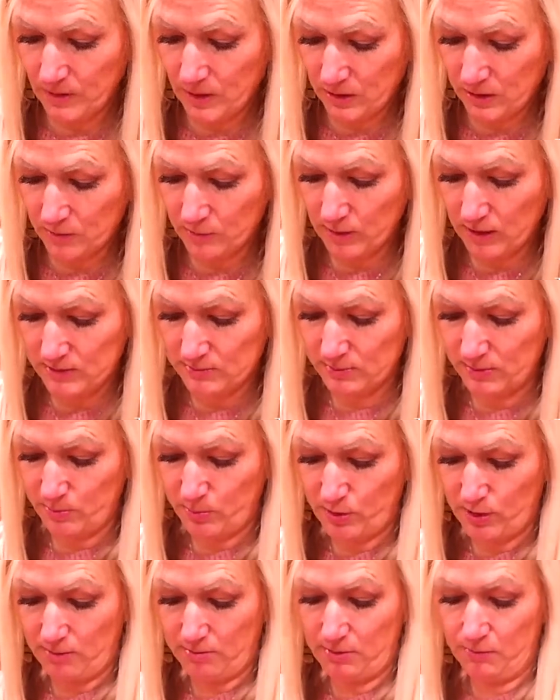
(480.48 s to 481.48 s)
Otherwise, we
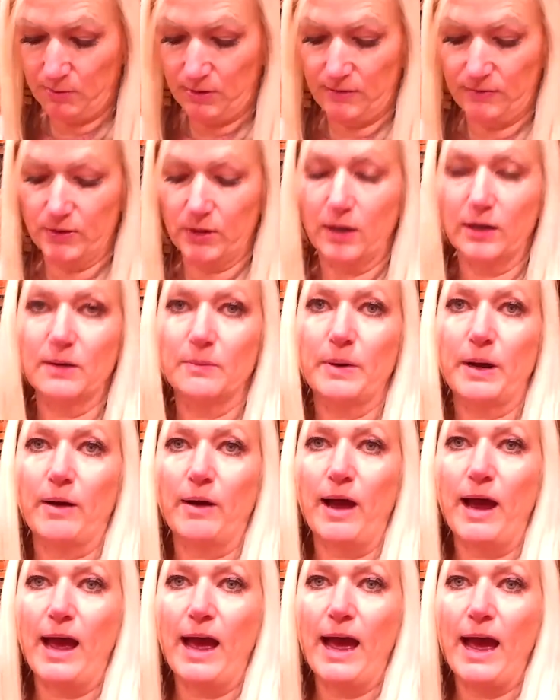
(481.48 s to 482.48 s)
probably would have gotten about
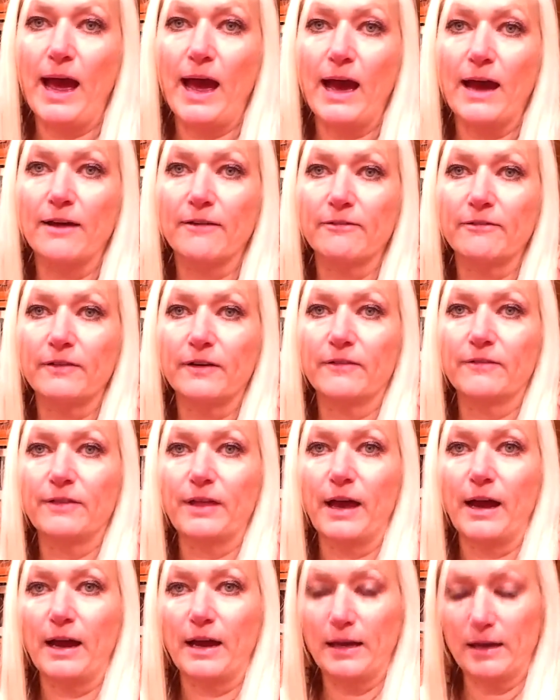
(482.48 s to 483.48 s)
half of
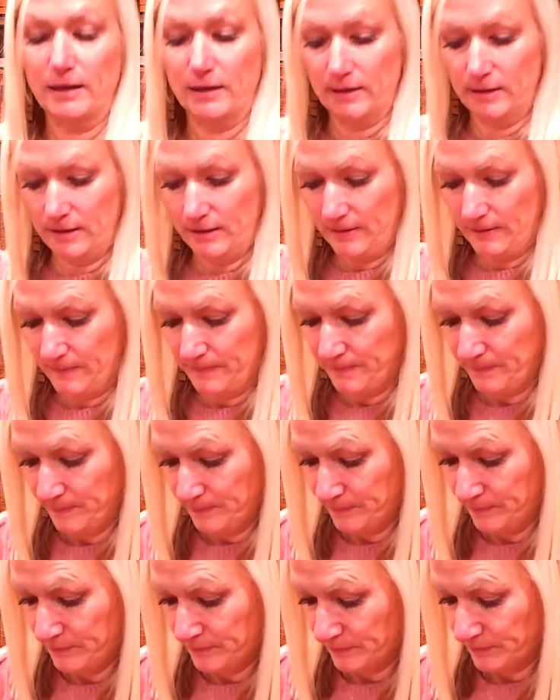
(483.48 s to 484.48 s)
that.
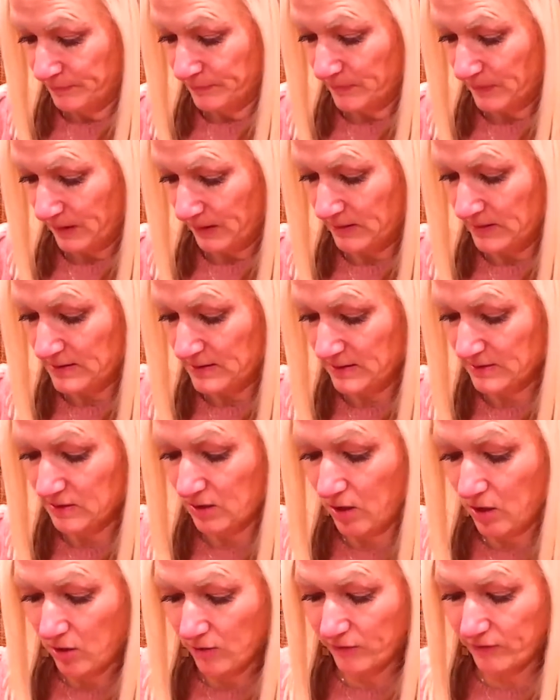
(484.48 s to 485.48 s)
This is
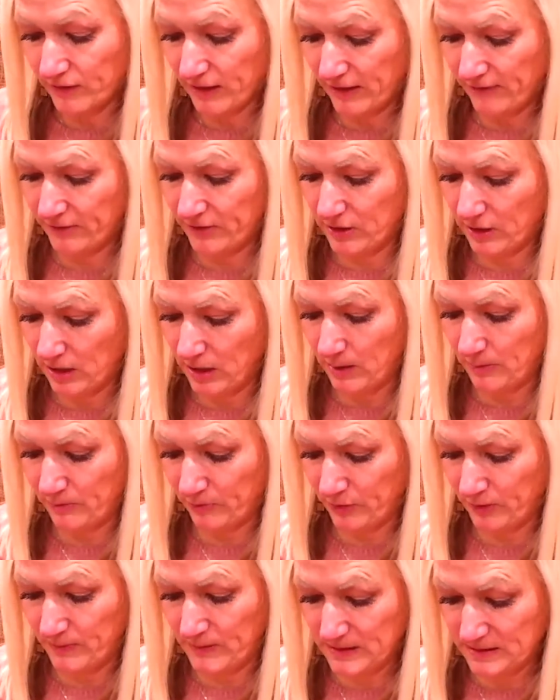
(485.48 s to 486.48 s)
all flavored up
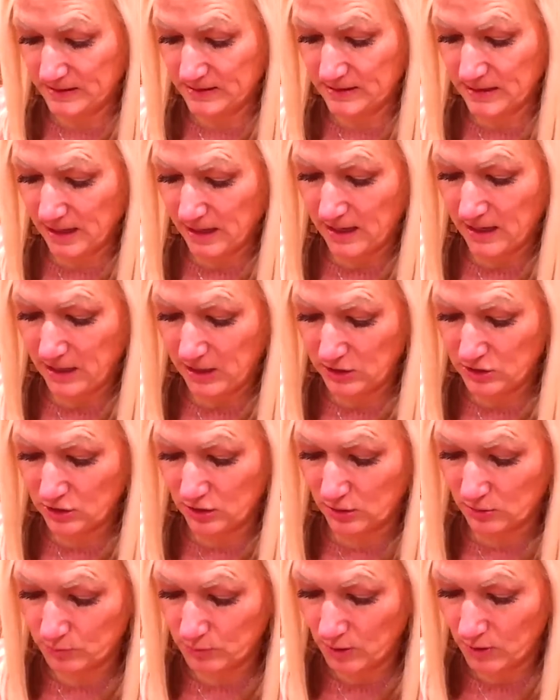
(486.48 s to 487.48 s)
from the sage and
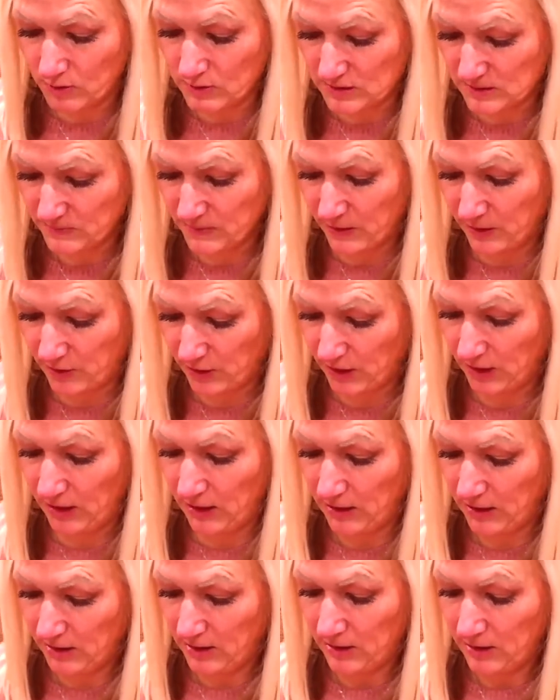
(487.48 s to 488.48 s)
the rosemary
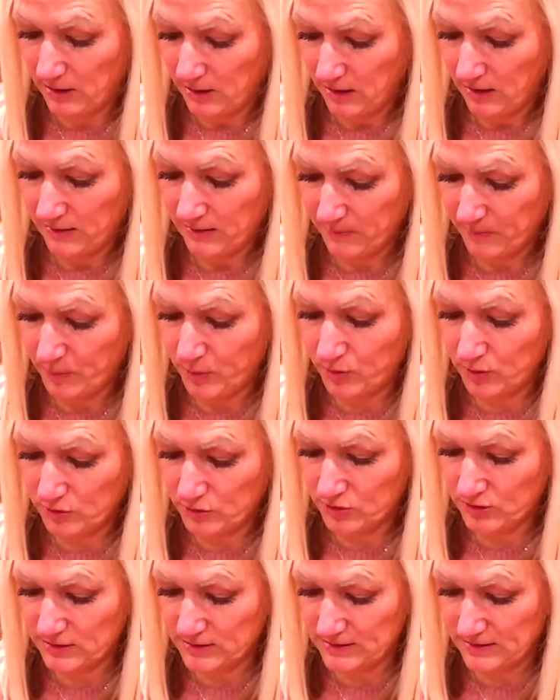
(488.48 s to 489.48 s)
and the
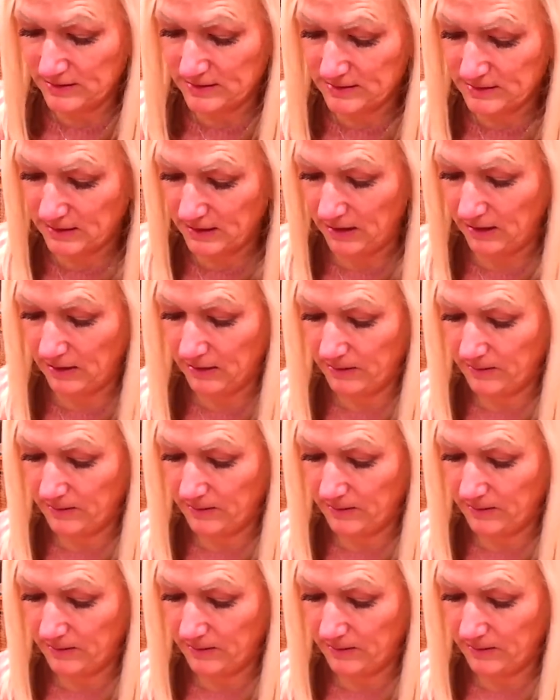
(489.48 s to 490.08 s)
poultry seasoning.